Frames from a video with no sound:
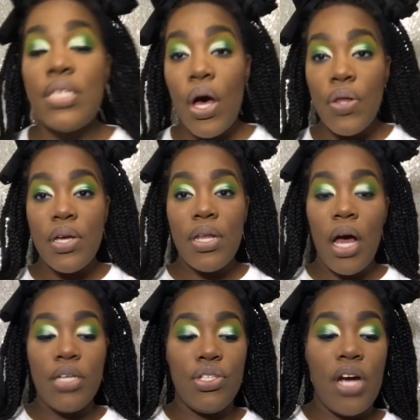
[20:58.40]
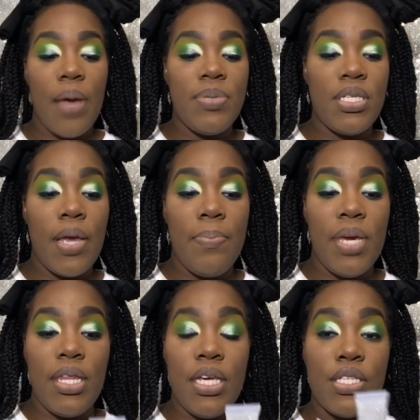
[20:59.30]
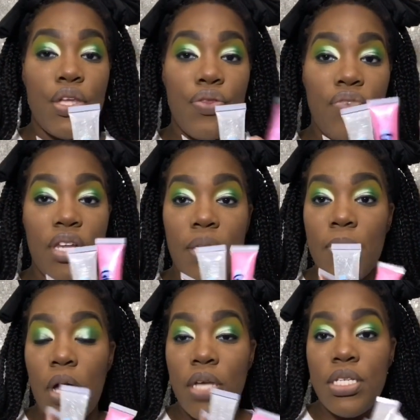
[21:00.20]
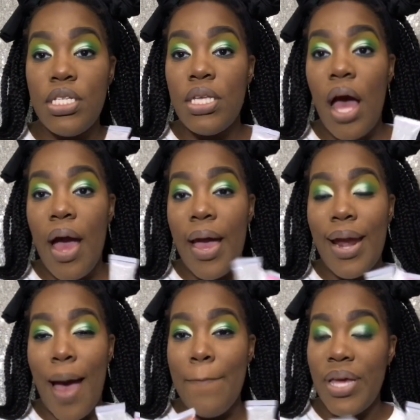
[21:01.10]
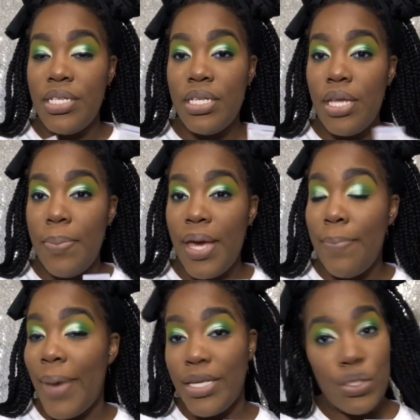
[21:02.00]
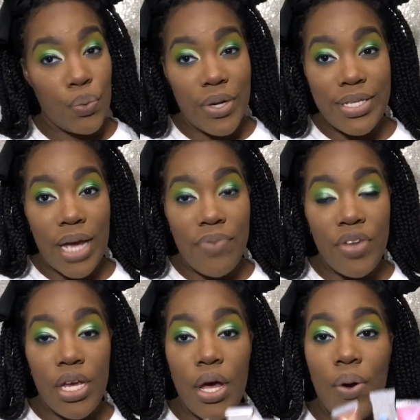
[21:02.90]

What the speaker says: the Gloss Trap sent me these 3 lip glosses, and I mentioned them in my story time video. I